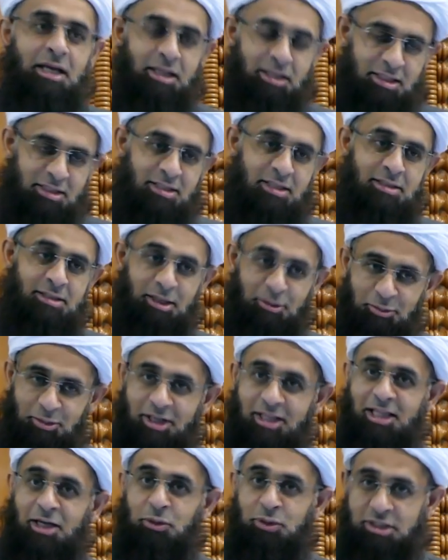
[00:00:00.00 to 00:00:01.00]
This is
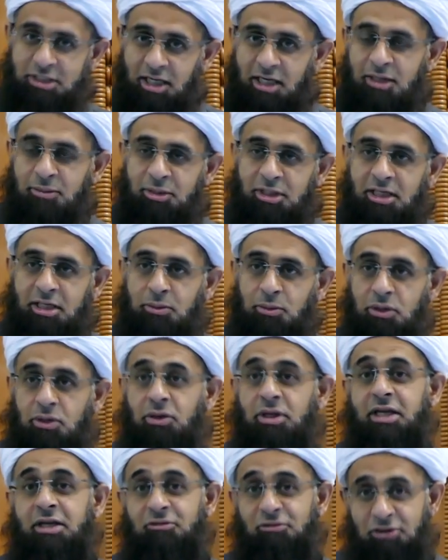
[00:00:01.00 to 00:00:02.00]
something that was done in Medina
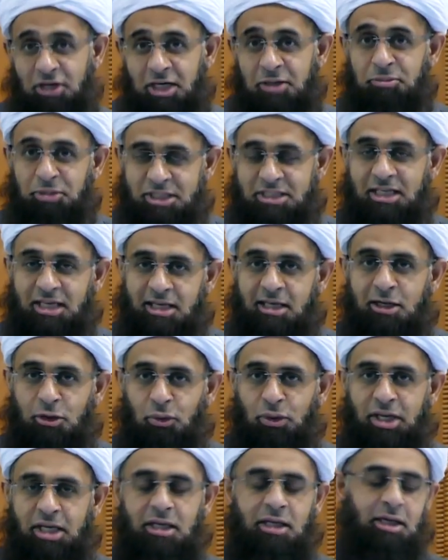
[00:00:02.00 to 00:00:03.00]
Munawwara in a very particular
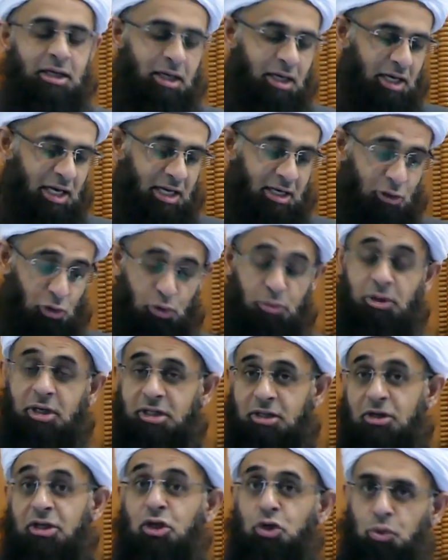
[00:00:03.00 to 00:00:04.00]
way, and Umar
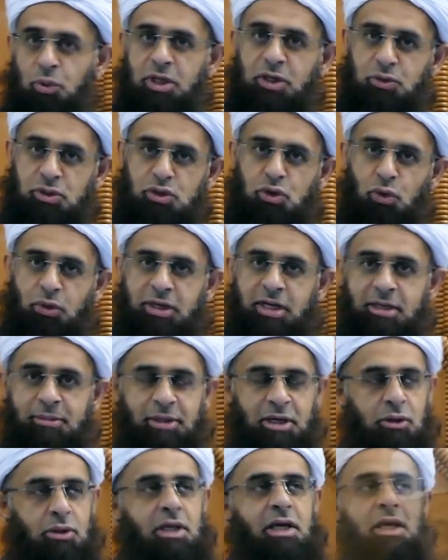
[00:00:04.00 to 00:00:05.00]
radiallahu anhu knew what he was talking about.